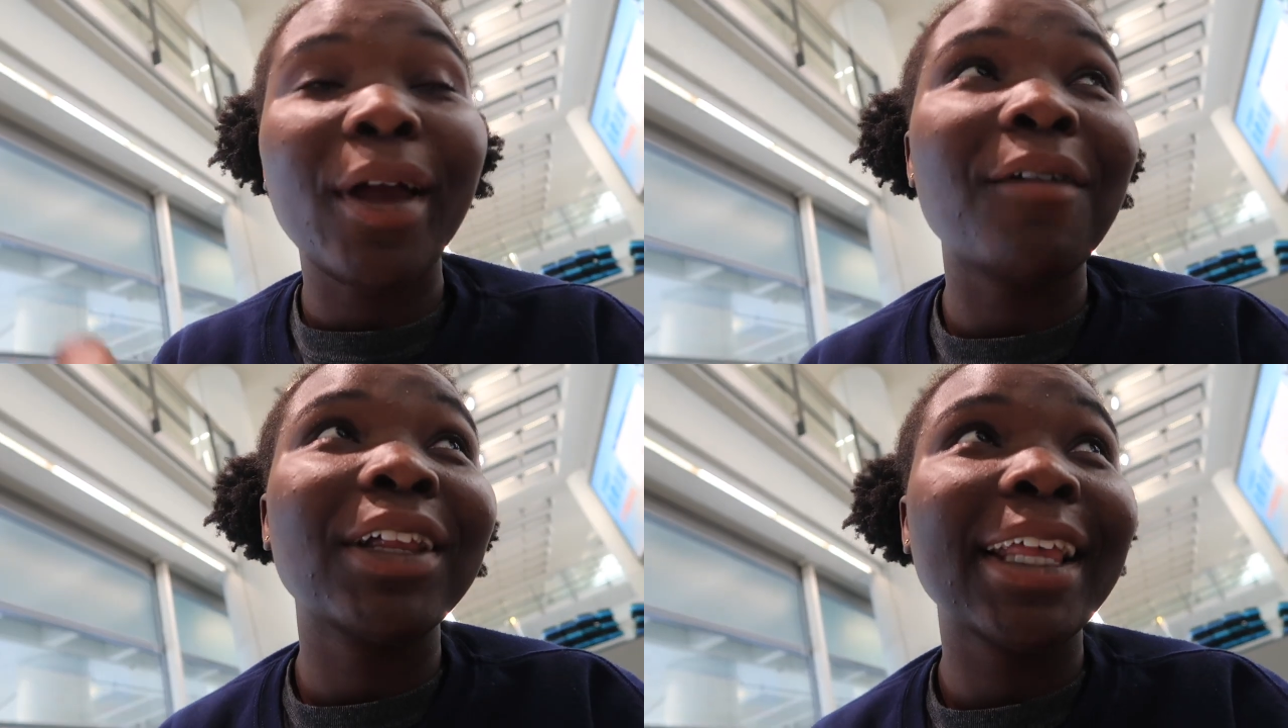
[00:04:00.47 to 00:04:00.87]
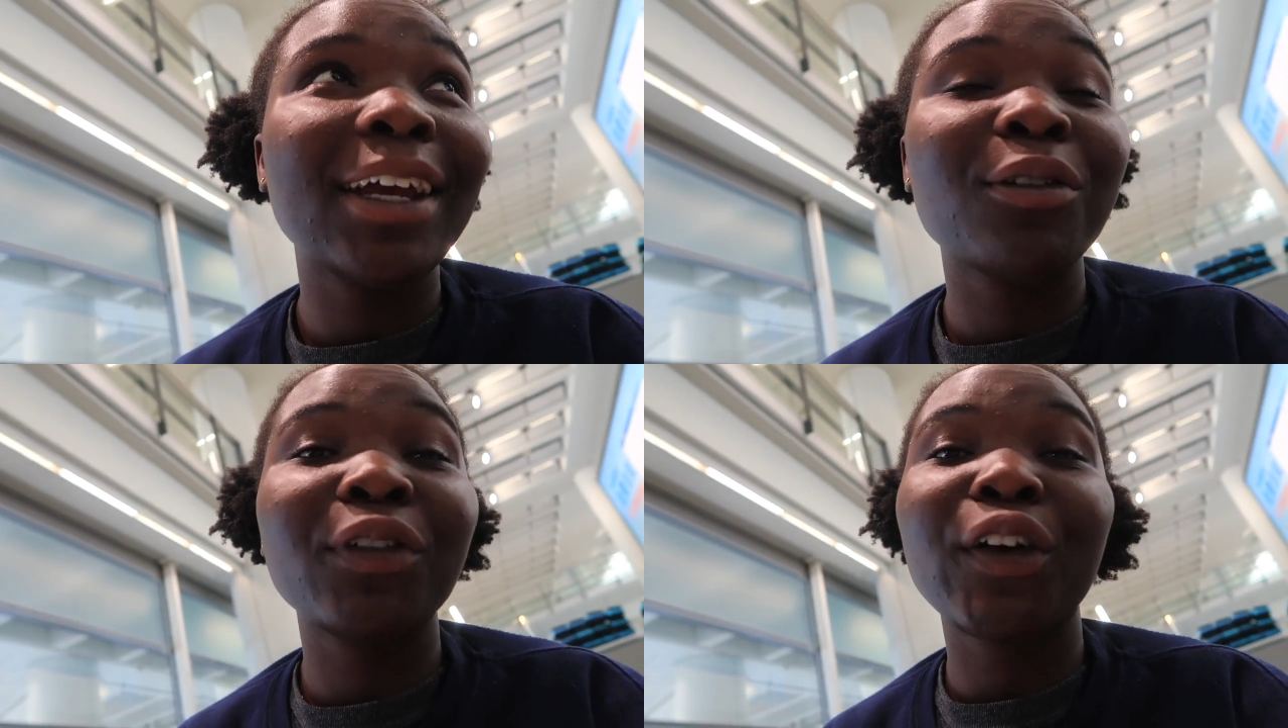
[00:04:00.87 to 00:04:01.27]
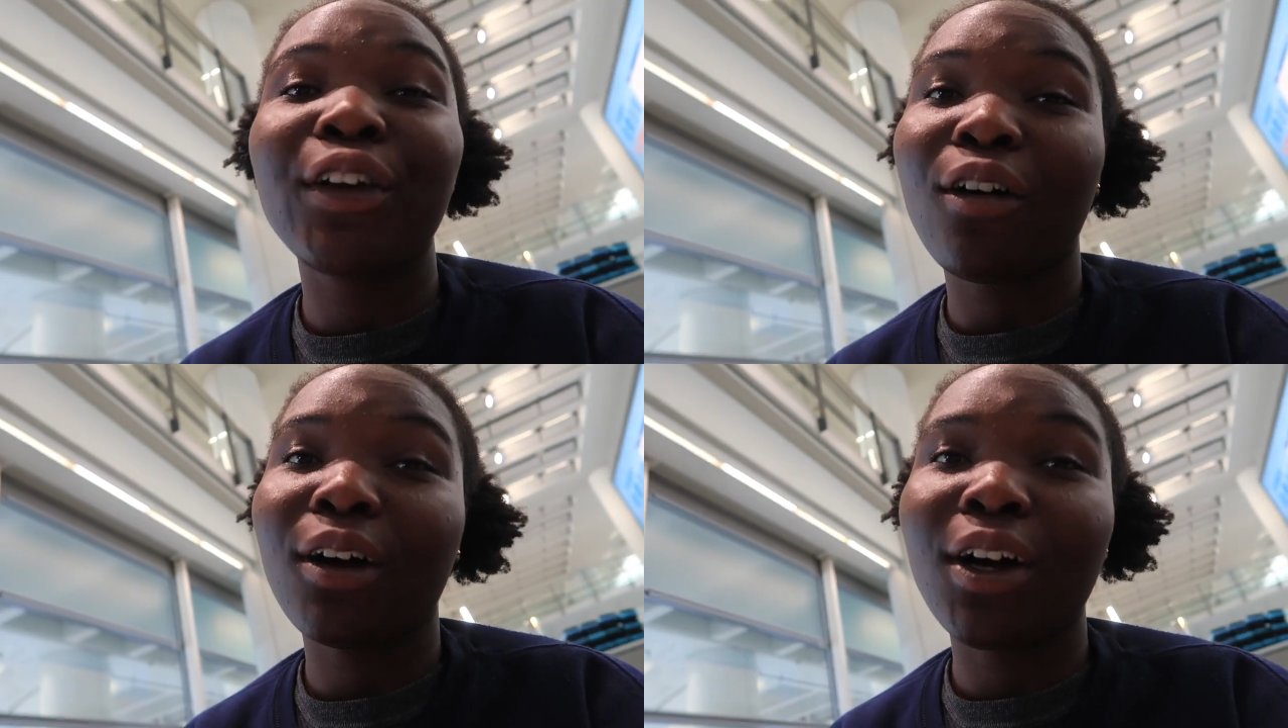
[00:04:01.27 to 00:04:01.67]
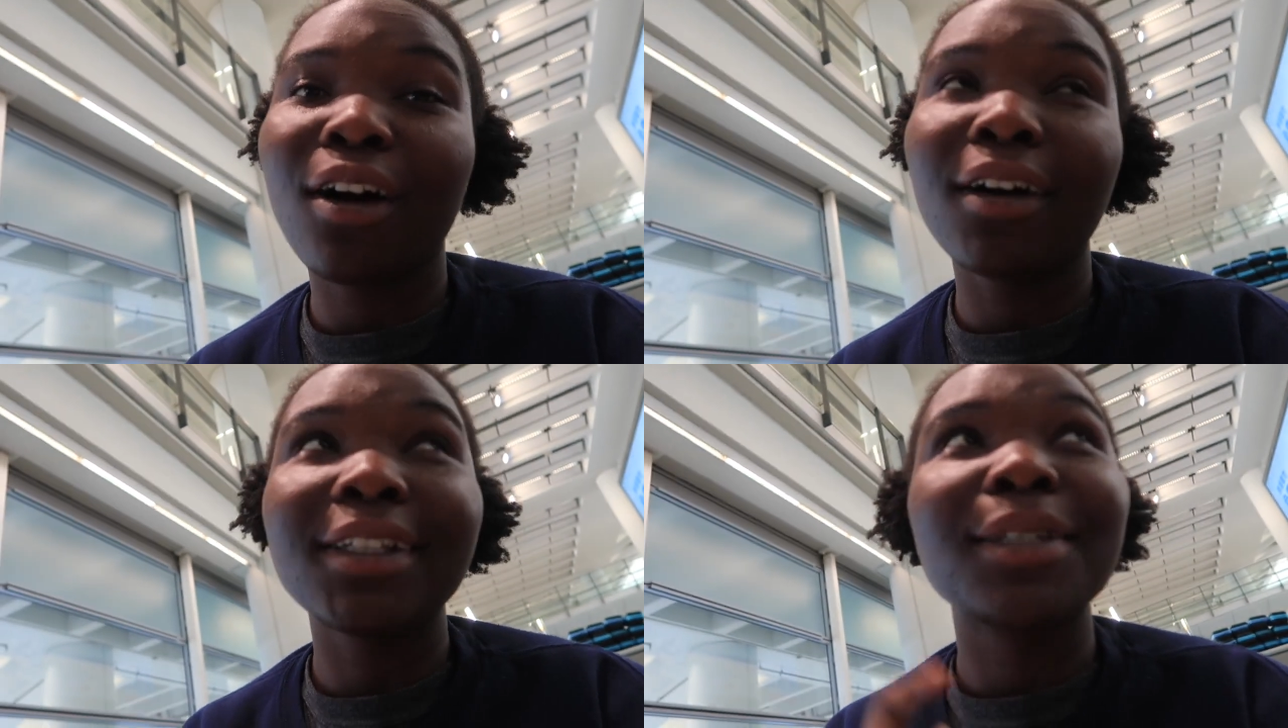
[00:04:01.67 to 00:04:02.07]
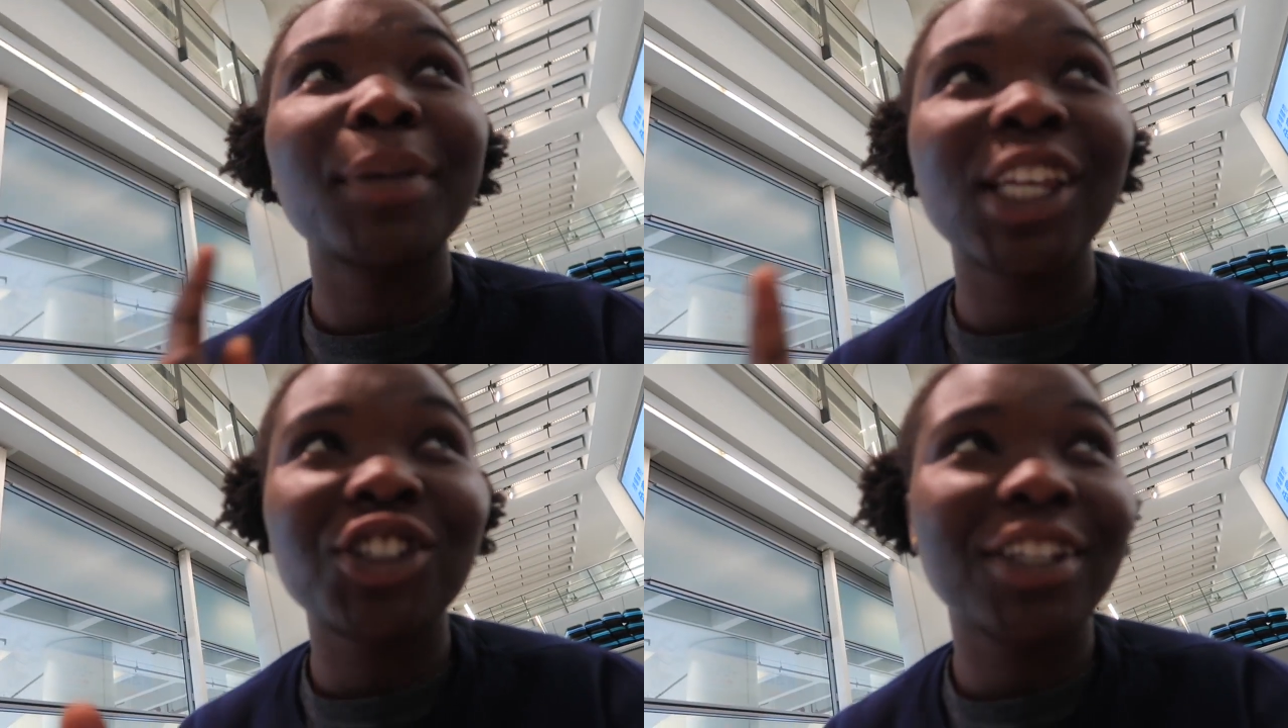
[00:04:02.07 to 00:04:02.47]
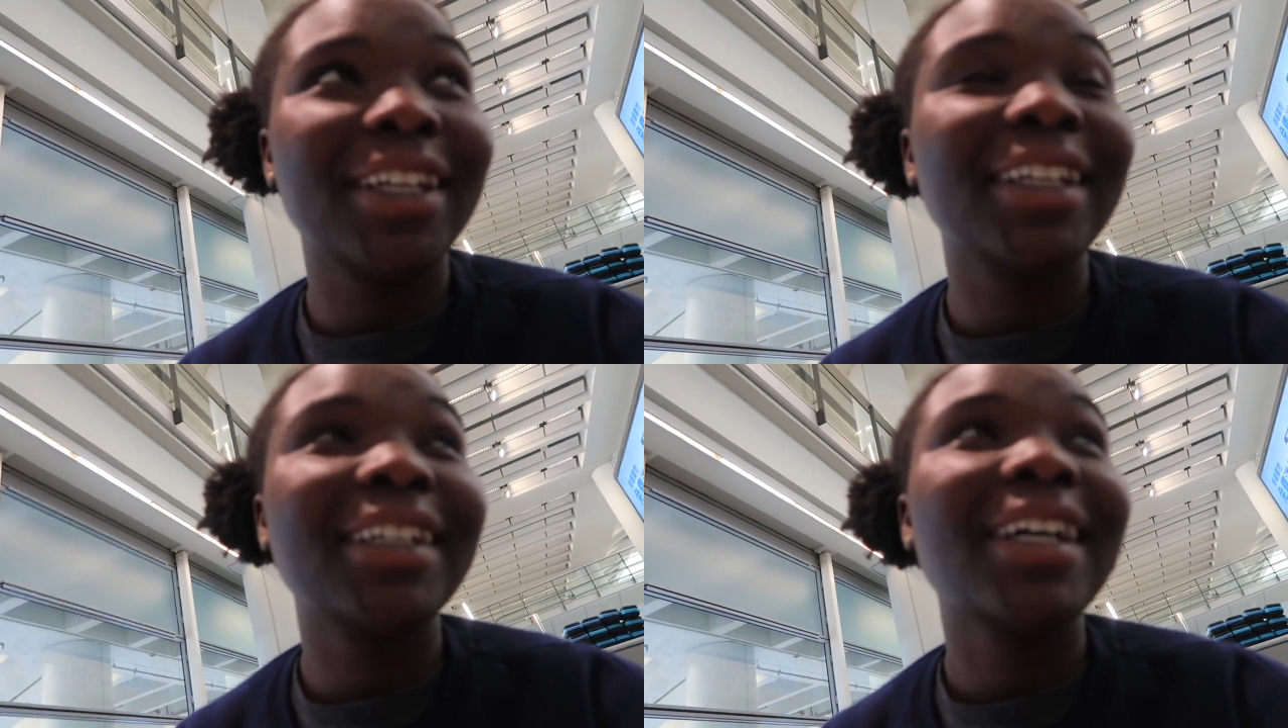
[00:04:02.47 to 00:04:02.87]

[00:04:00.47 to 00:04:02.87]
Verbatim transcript: we have a layover in Hong Kong to Beijing